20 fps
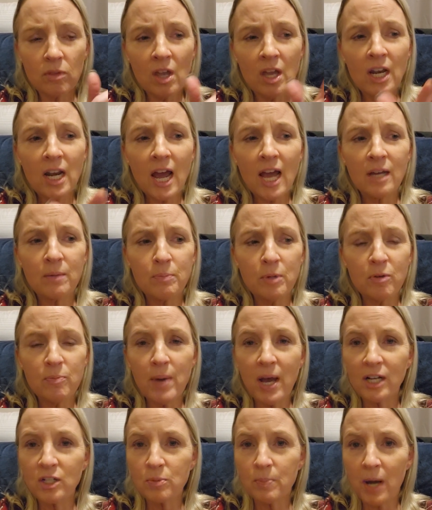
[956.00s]
and I had moved
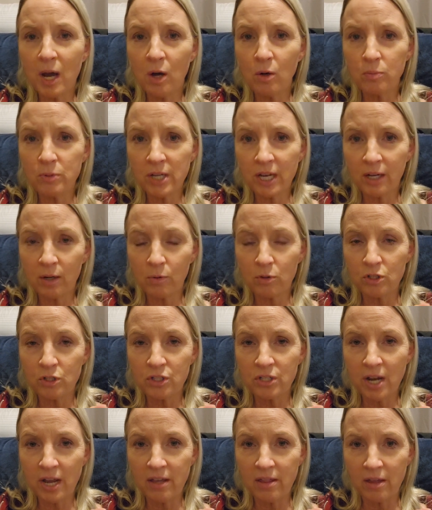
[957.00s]
back to my hometown to
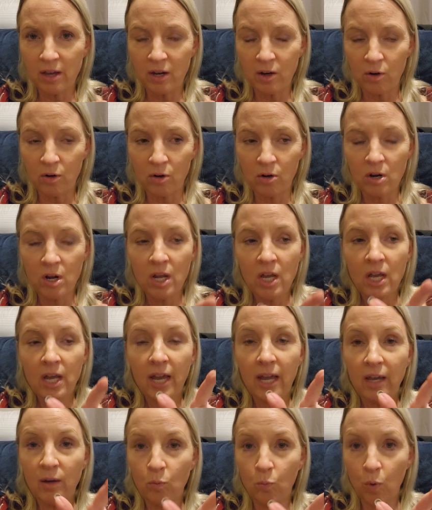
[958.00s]
stay there
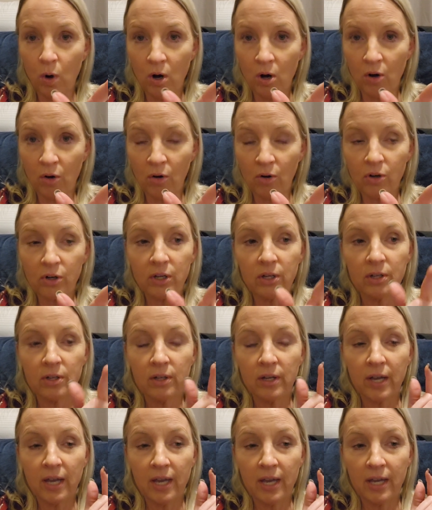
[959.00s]
and work.
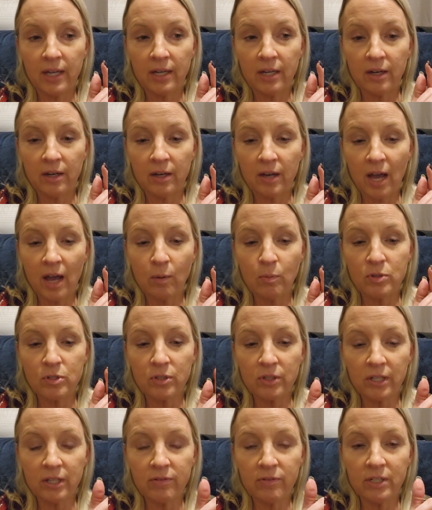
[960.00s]
And uh, I was
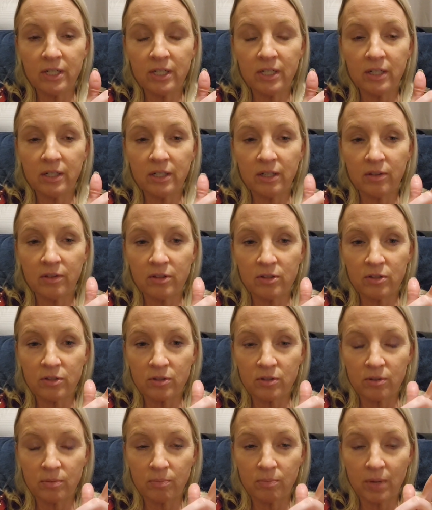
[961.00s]
living in
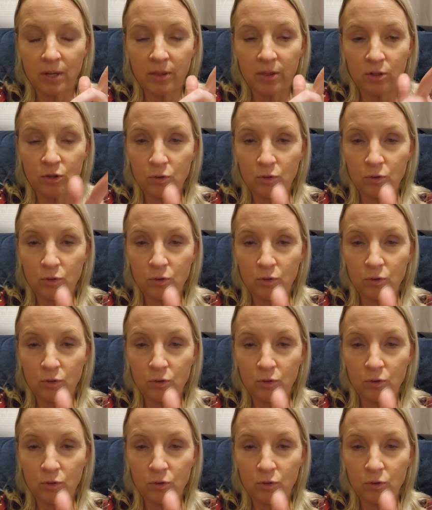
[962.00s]
this my, the